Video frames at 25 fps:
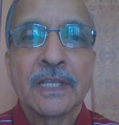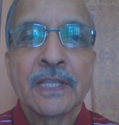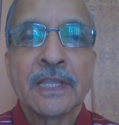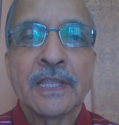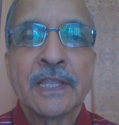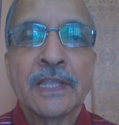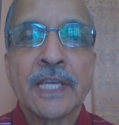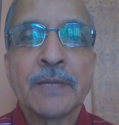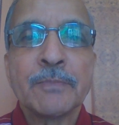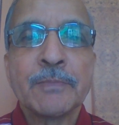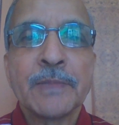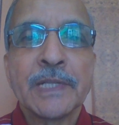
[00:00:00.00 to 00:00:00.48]

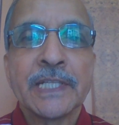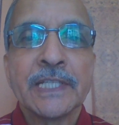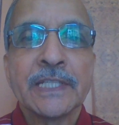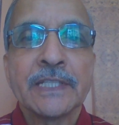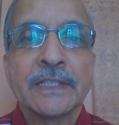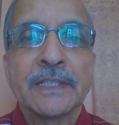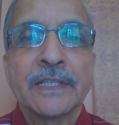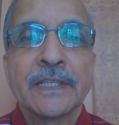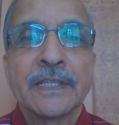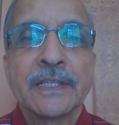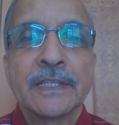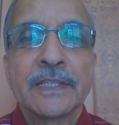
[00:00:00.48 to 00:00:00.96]

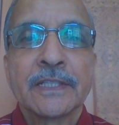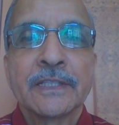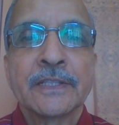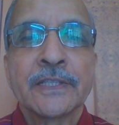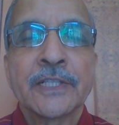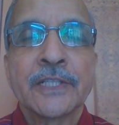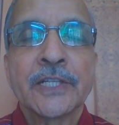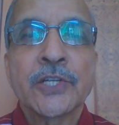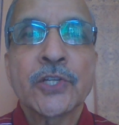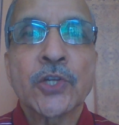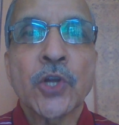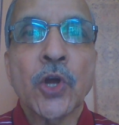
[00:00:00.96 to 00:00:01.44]
namely
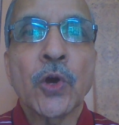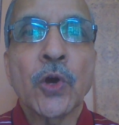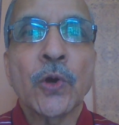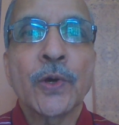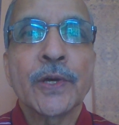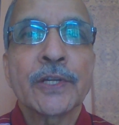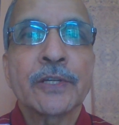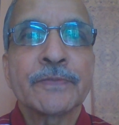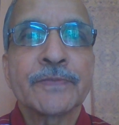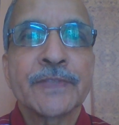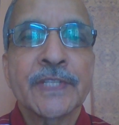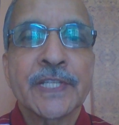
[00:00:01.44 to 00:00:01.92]
the
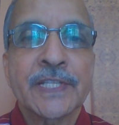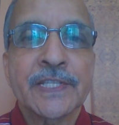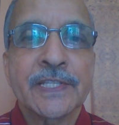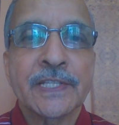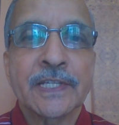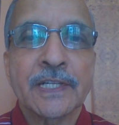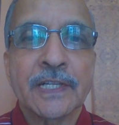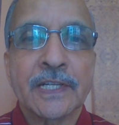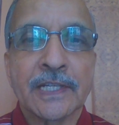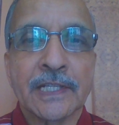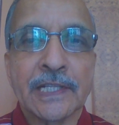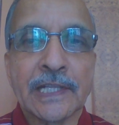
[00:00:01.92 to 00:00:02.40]
drawer of the
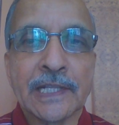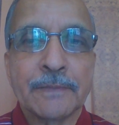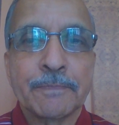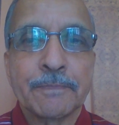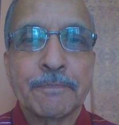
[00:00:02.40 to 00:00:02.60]
circle.